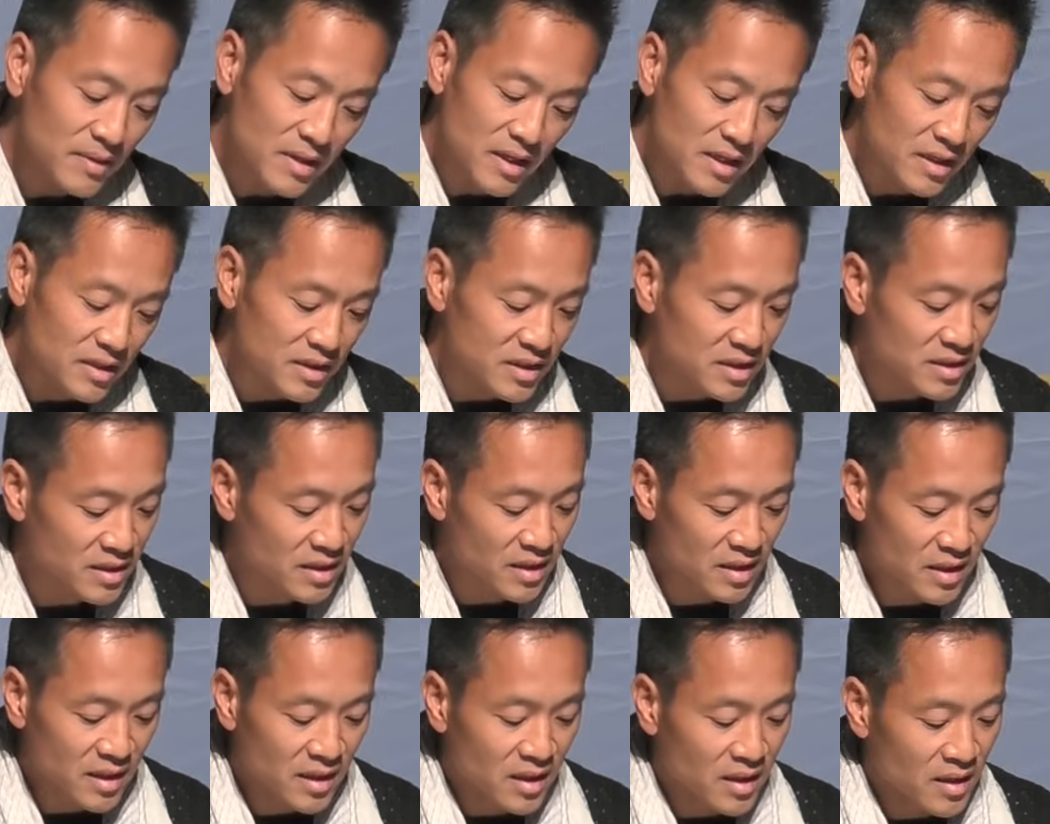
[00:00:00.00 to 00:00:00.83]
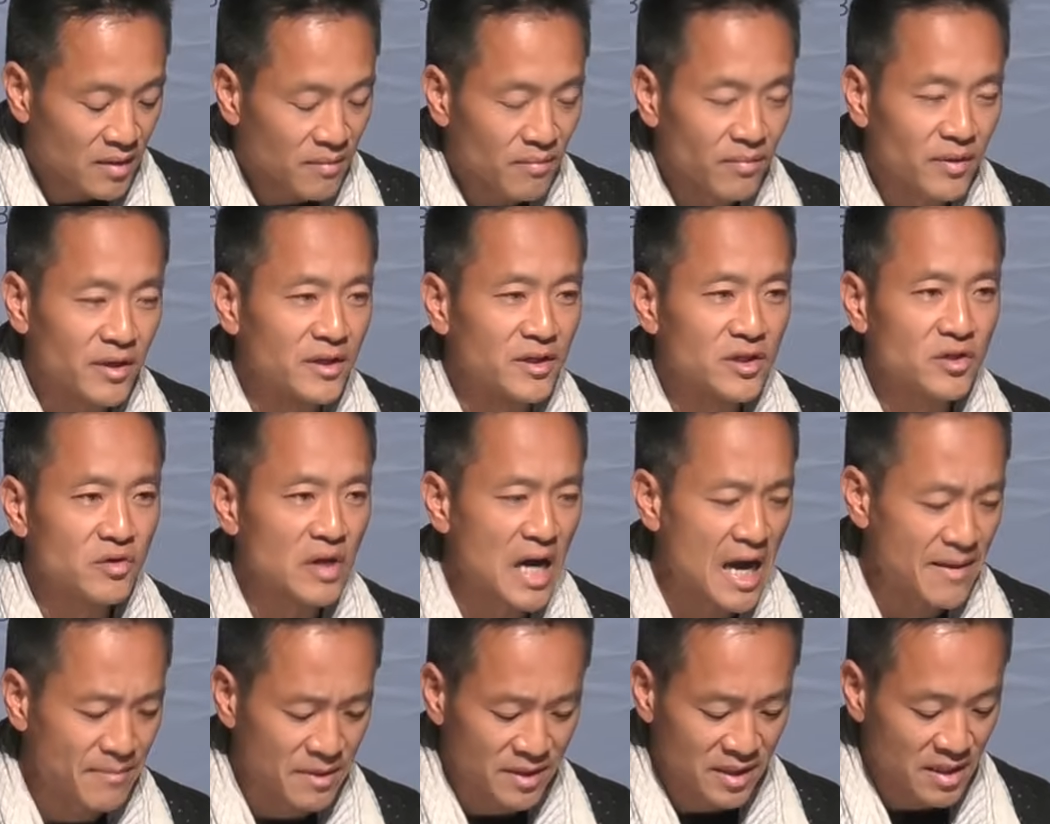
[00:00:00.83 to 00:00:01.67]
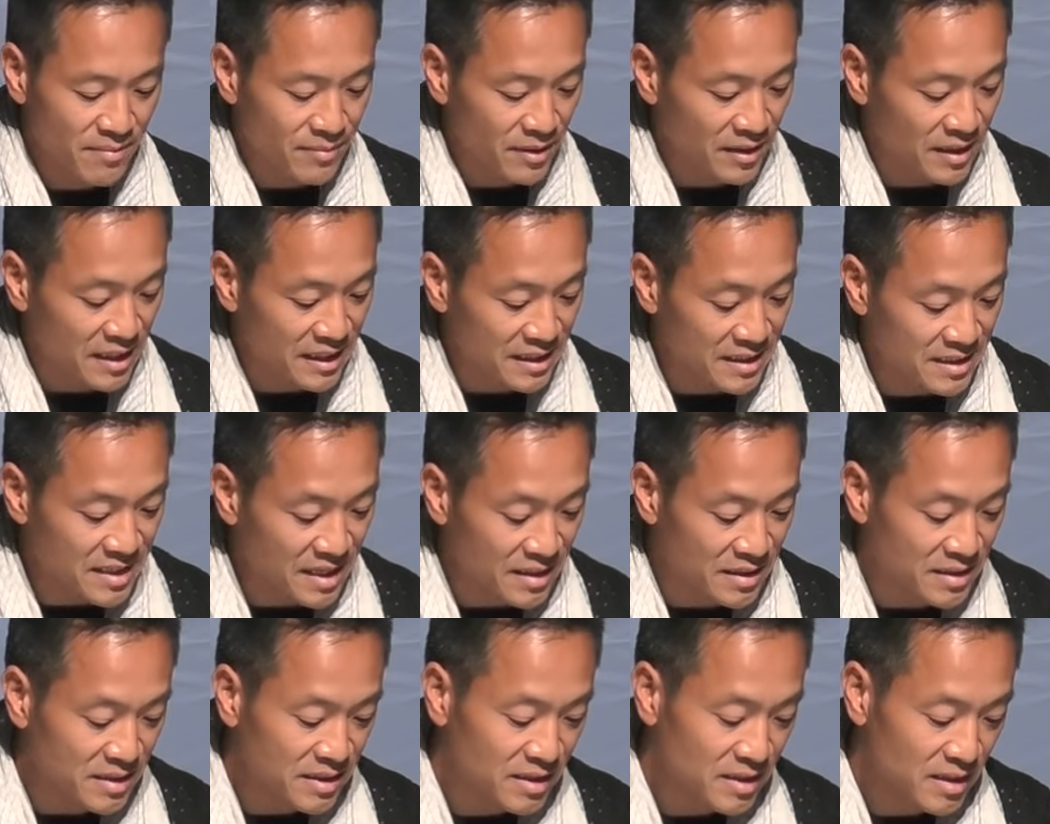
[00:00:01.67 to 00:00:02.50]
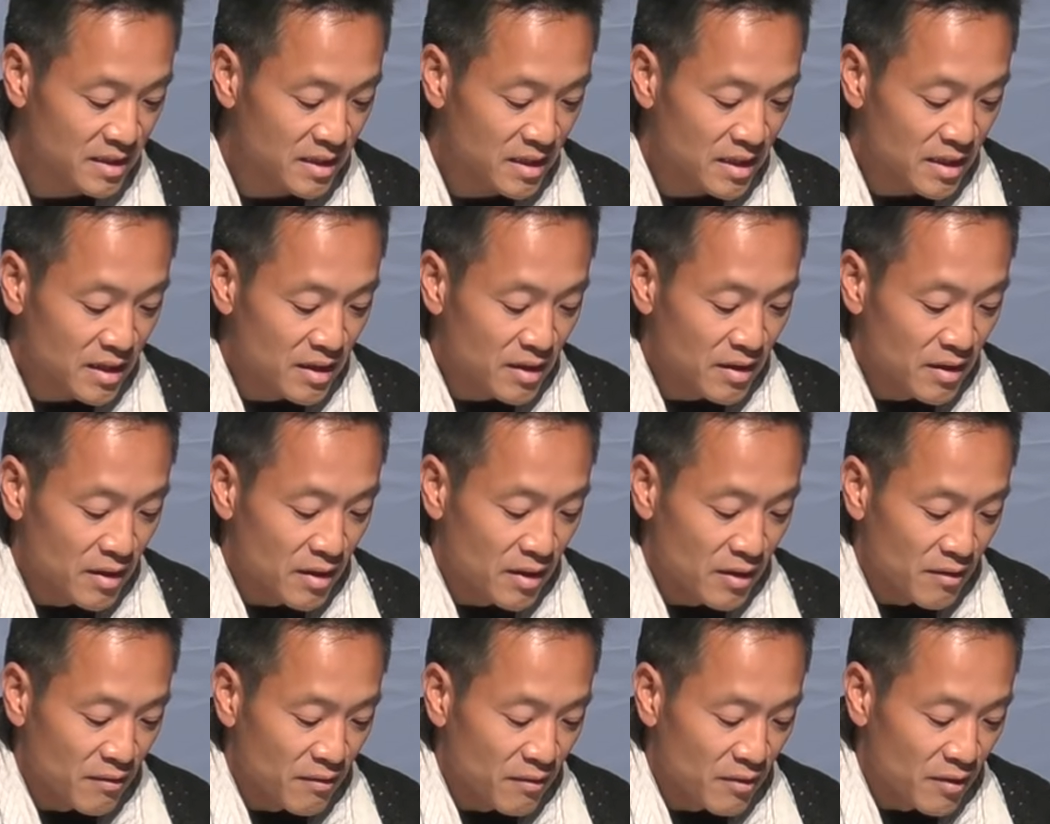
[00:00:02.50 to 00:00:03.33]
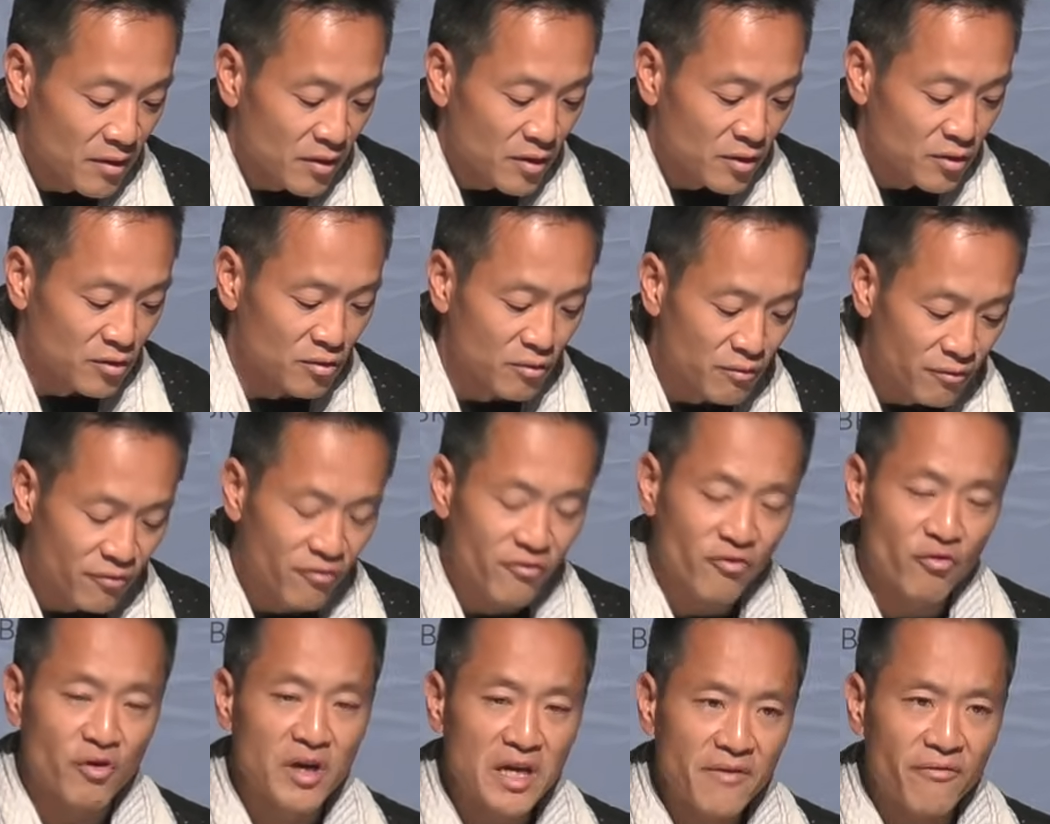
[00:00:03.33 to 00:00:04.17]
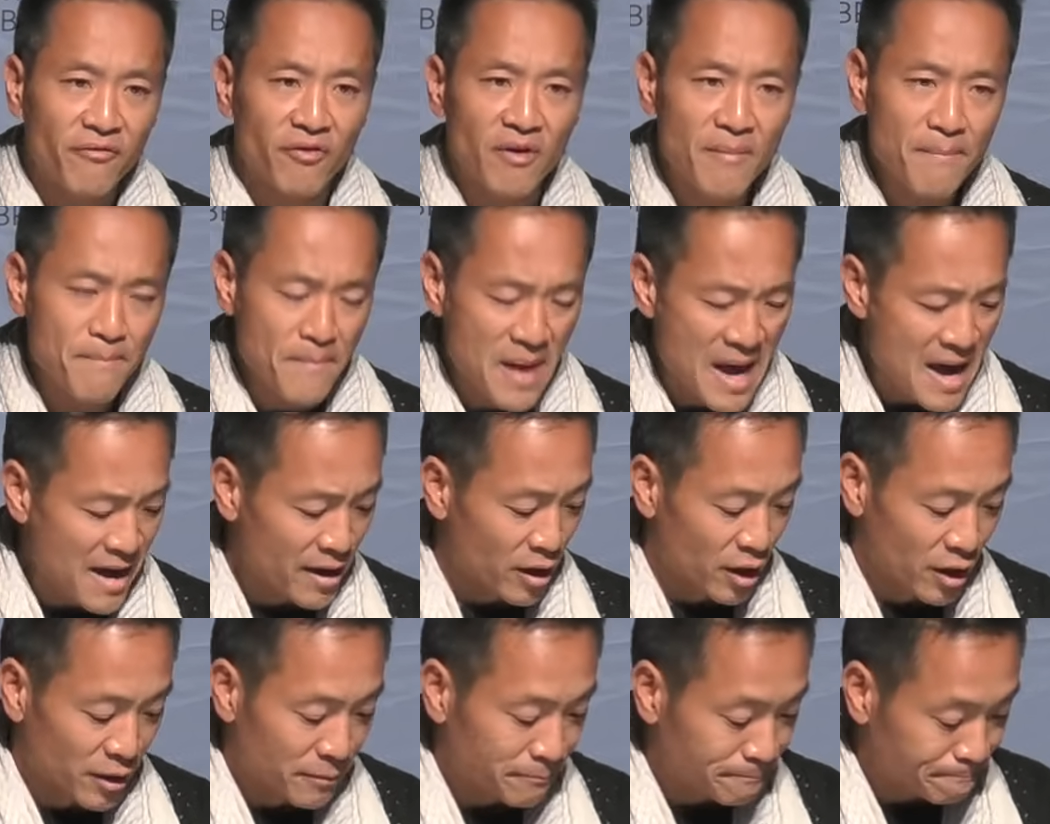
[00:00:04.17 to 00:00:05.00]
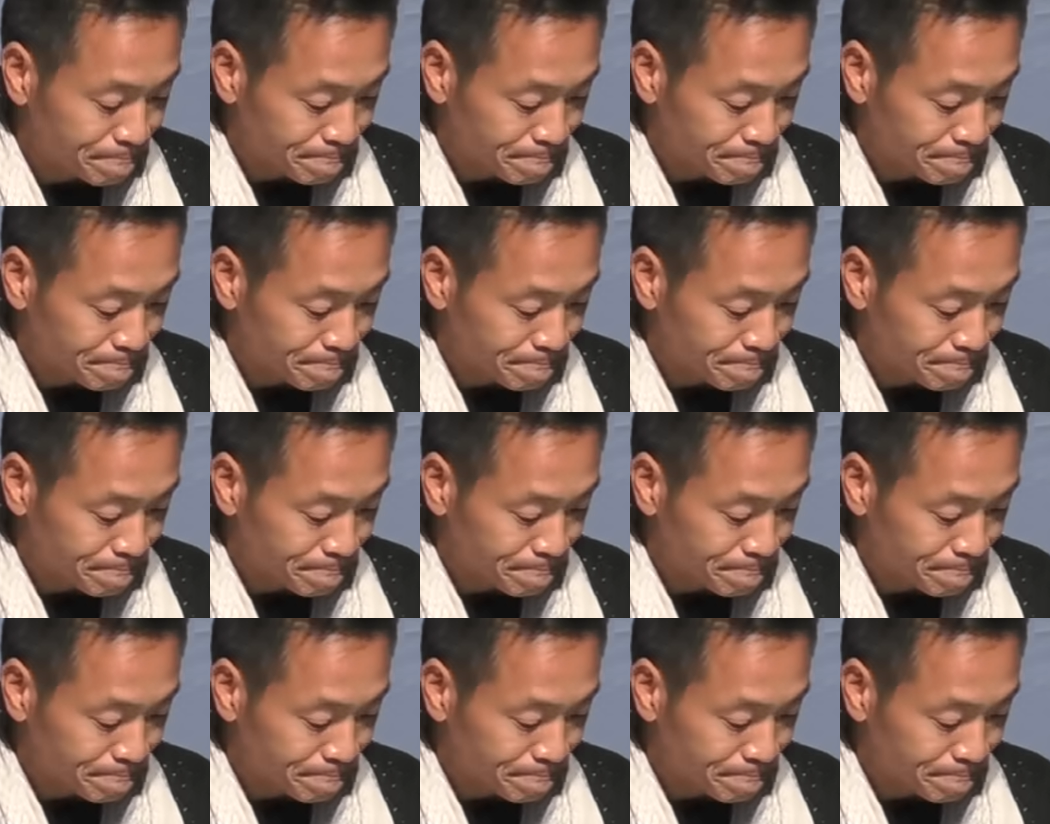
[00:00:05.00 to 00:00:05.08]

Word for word: It's been described as something that sets you free from matter.